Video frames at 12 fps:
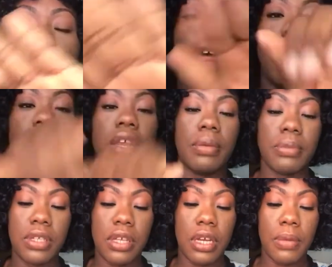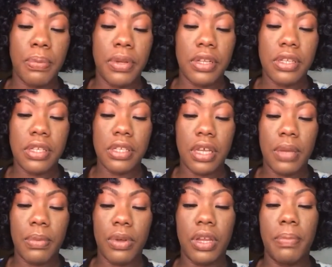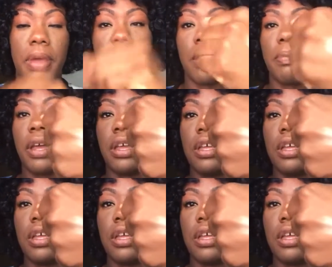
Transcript: And then I'm just gonna put some on the back of my